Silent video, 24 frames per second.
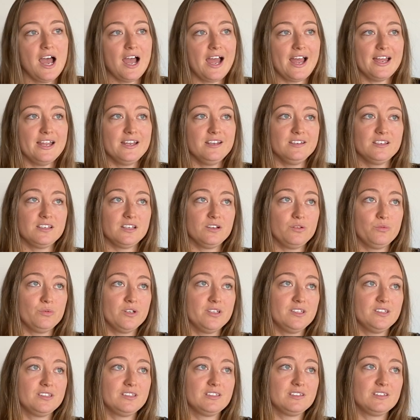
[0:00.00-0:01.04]
And it
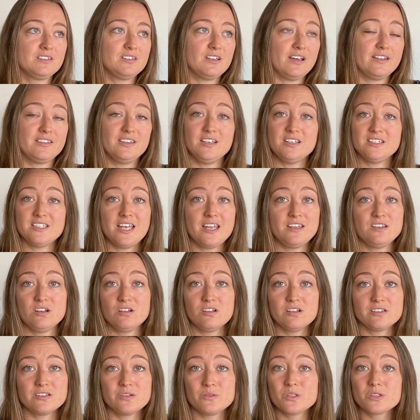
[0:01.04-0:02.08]
was, I think, $10.
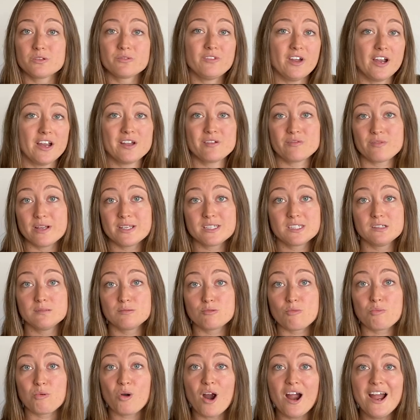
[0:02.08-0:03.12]
It was a very
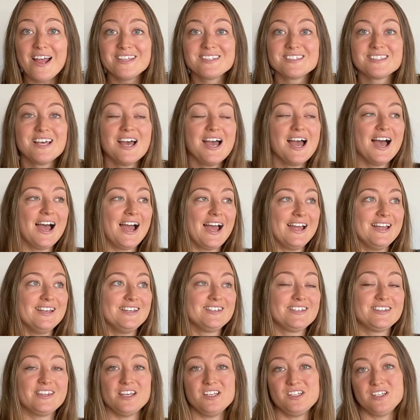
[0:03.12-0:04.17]
reasonable price.
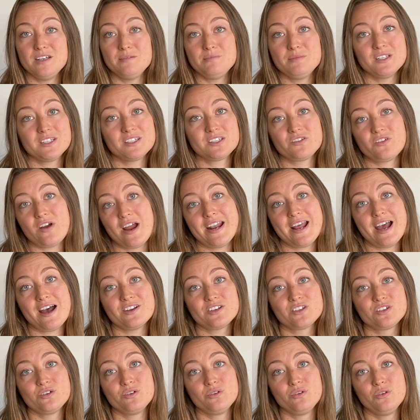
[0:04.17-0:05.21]
And they shipped it straight out
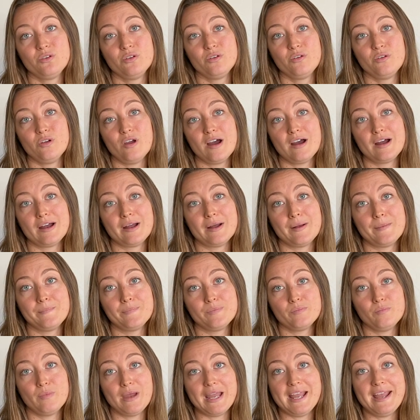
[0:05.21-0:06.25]
to
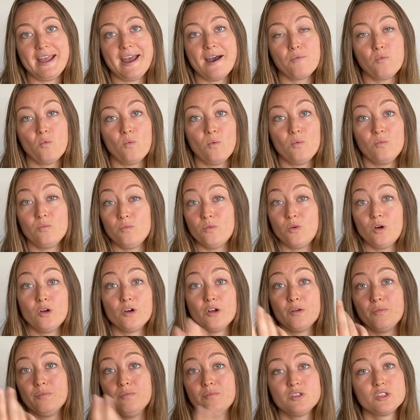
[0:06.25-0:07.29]
me
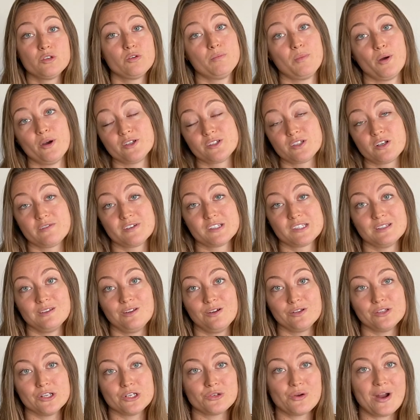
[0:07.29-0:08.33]
to a post office
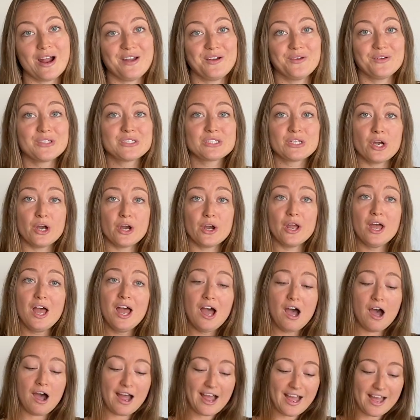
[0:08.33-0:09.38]
along the trail. So
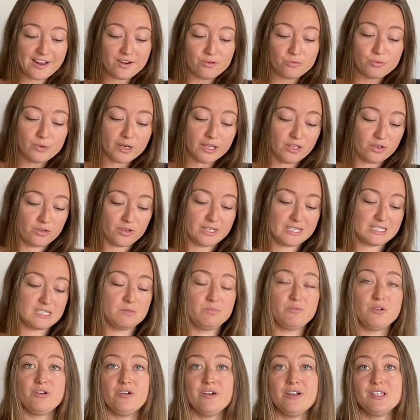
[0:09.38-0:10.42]
I had a really good
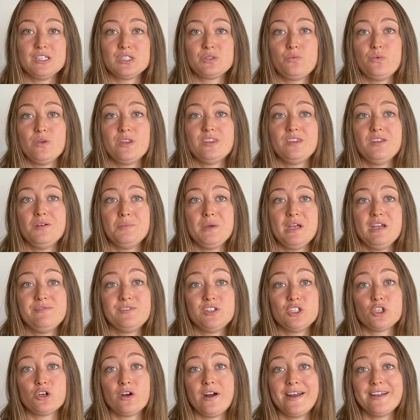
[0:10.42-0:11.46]
experience with them,
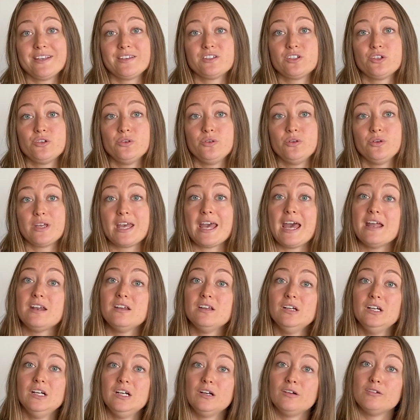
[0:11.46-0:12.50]
even trying to get
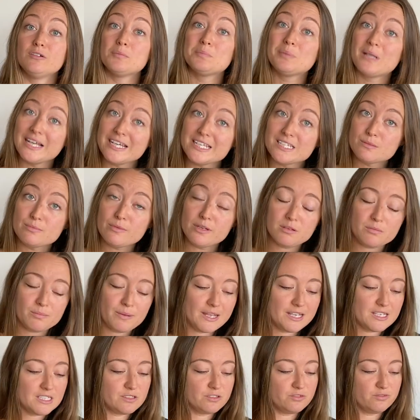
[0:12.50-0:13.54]
a replacement
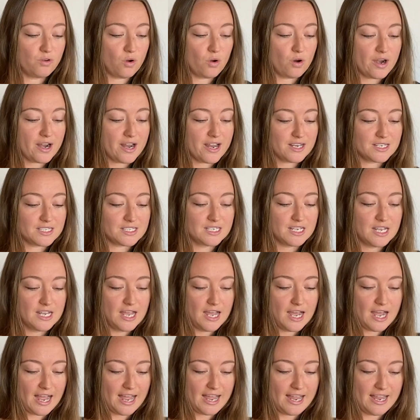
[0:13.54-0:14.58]
piece for it.
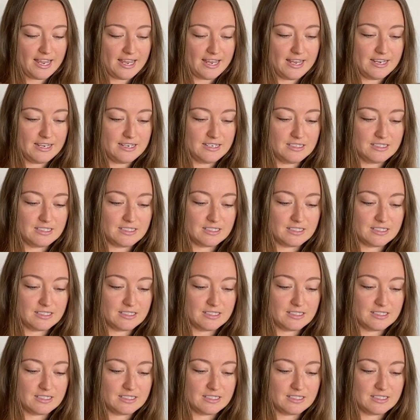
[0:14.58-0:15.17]
And